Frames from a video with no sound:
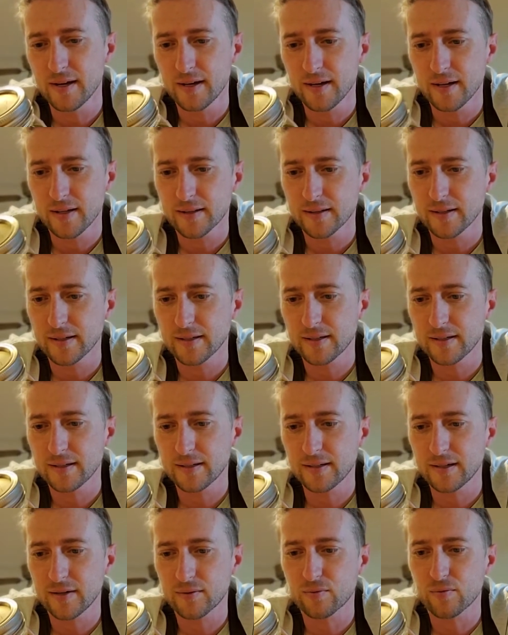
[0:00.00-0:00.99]

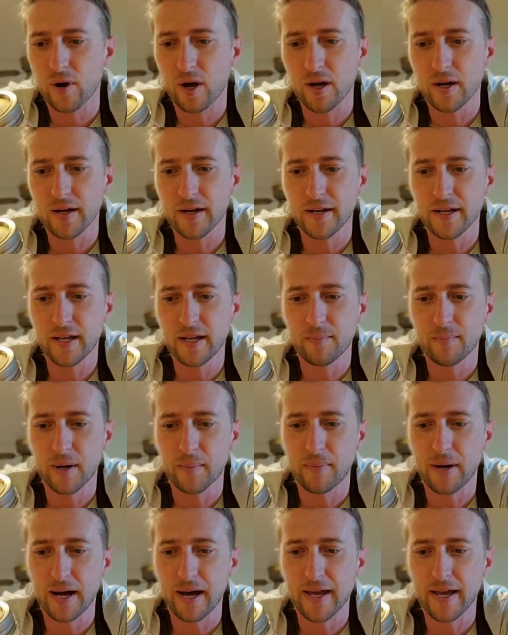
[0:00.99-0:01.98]
raw honey,
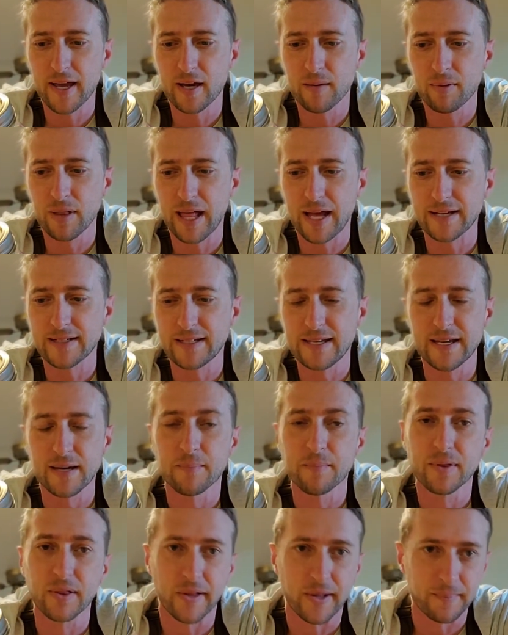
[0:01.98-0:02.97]
papaya, black tea,
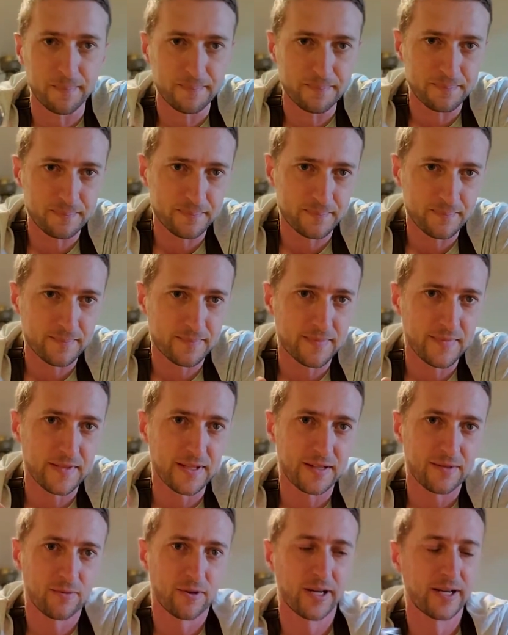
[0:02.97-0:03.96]
and plum,
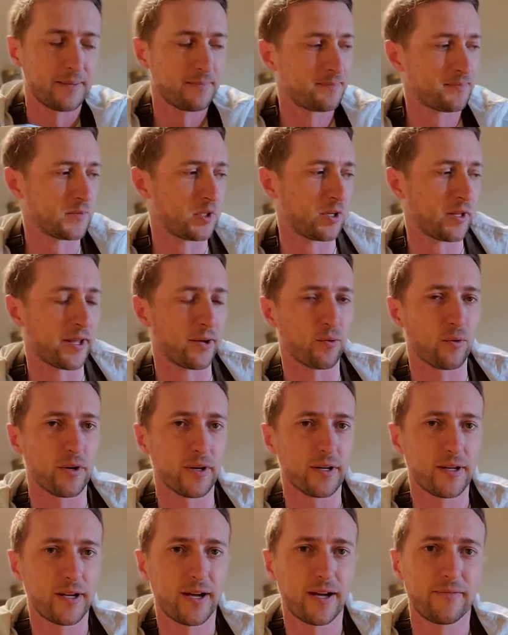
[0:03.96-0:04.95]
right? And you're like,
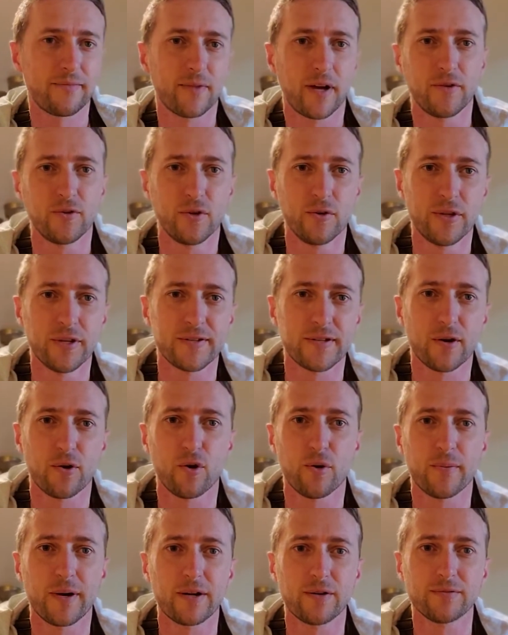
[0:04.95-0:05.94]
well, I do this at
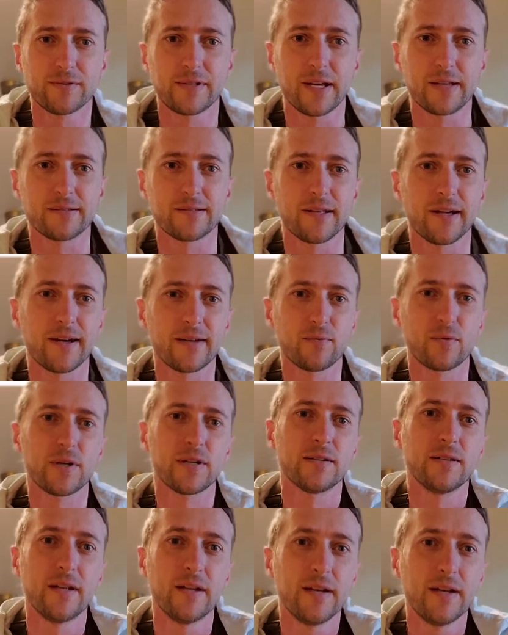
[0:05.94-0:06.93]
home. I don't taste that.
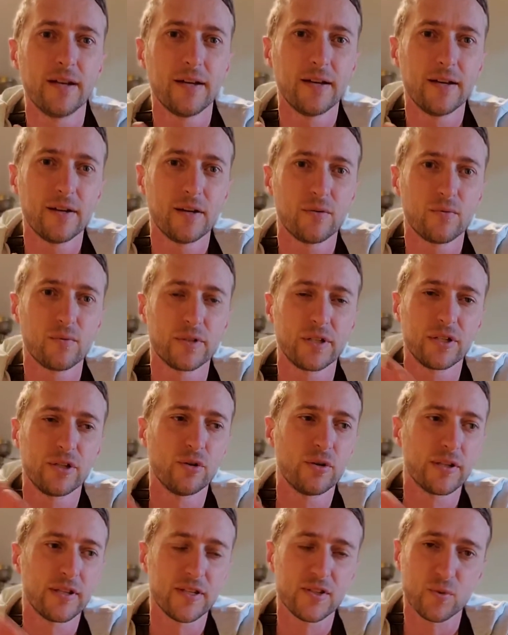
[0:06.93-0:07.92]
Well, when you
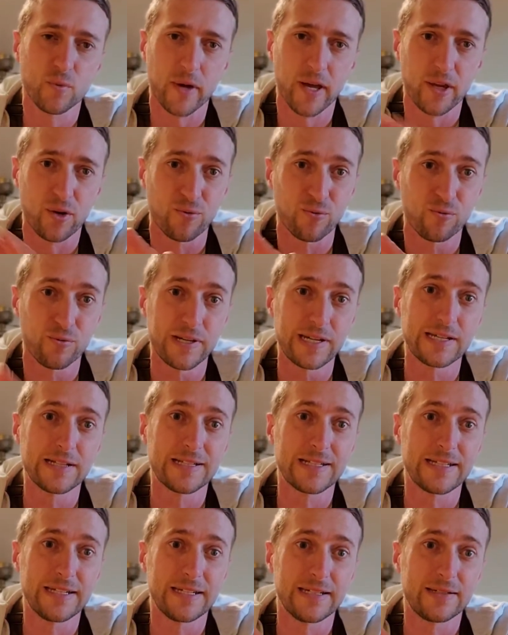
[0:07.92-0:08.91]
do it this way, you
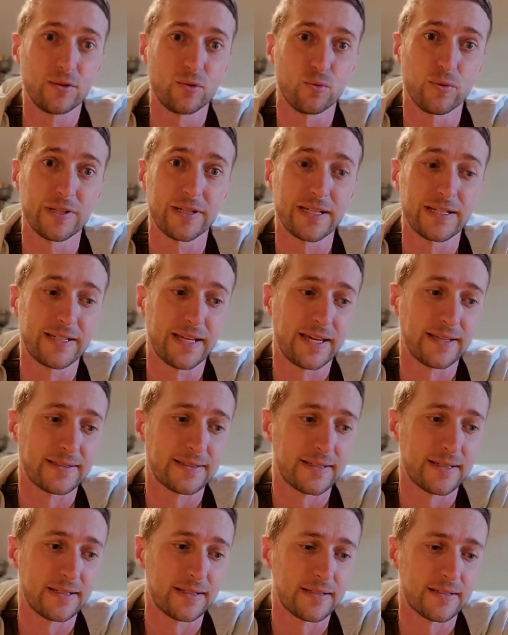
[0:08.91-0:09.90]
really
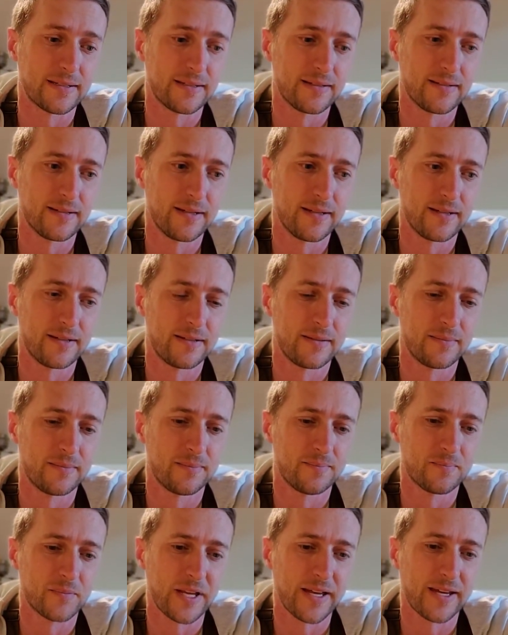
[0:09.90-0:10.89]
taste it.
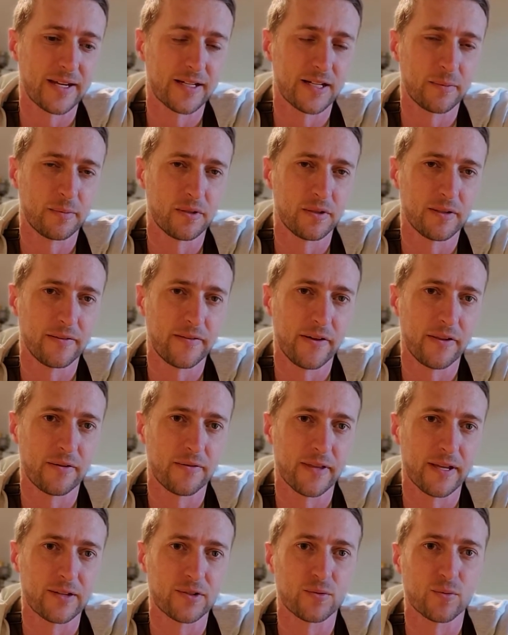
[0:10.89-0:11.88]
I got a couple of other
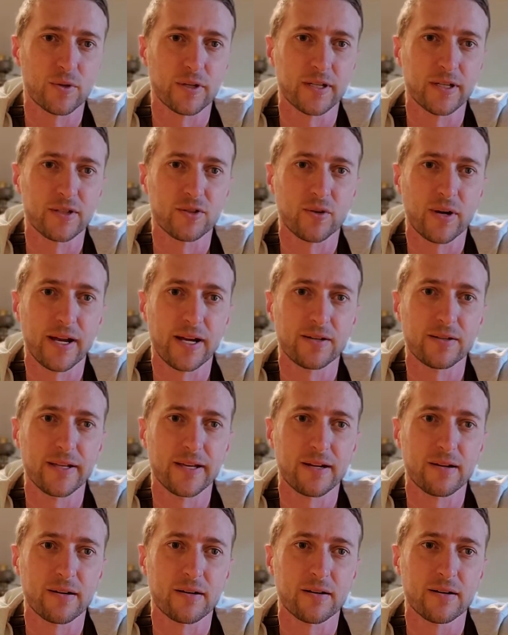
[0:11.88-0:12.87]
things we're gonna try out
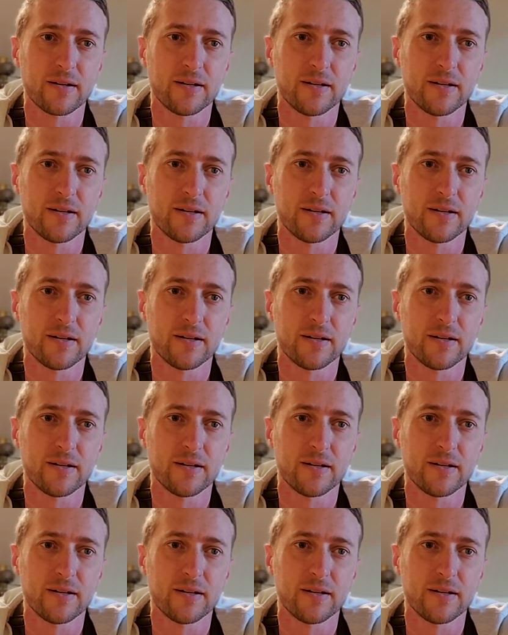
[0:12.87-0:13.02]
later.